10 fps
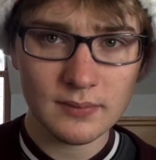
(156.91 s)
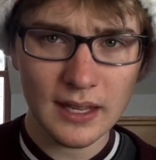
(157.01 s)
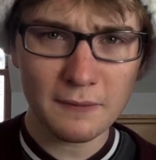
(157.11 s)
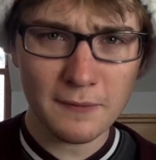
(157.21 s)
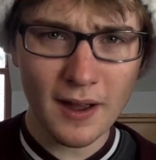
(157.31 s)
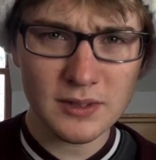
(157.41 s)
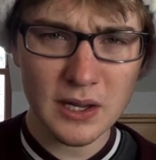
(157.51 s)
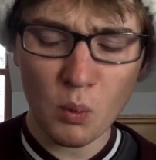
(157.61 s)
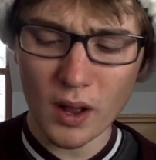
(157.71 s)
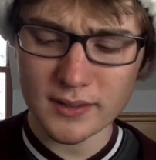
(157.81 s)
he found
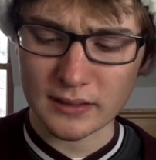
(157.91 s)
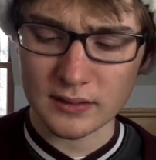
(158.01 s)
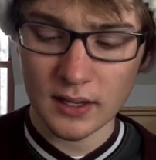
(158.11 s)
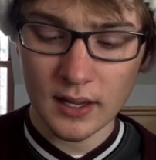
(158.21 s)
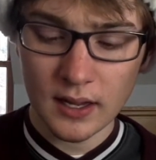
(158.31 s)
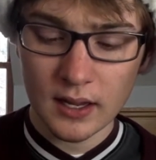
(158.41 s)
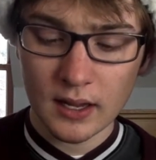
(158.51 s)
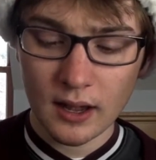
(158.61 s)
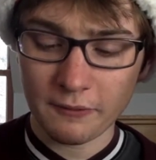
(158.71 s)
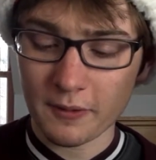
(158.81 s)
he wasn't.
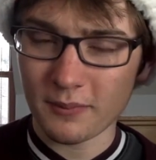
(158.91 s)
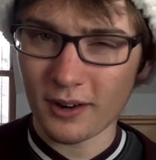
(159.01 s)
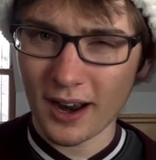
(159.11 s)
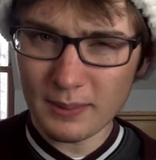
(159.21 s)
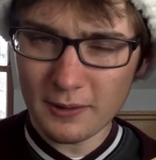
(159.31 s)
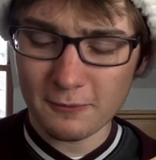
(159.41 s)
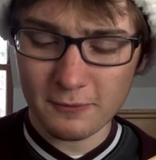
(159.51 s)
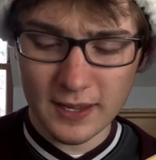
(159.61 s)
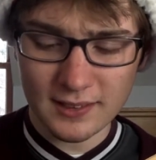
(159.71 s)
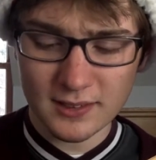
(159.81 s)
From grimy
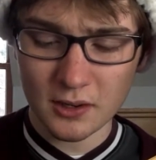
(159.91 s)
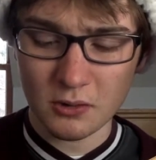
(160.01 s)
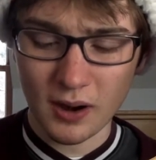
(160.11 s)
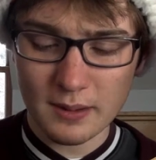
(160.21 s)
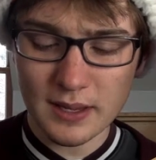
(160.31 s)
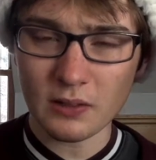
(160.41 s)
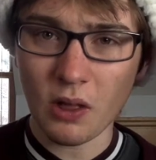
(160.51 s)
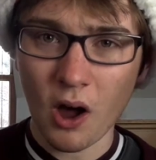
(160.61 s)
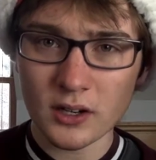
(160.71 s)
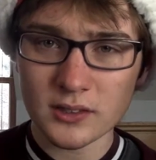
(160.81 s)
feet to grimy
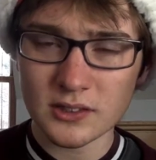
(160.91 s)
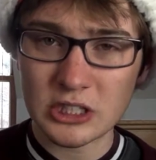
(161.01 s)
locks,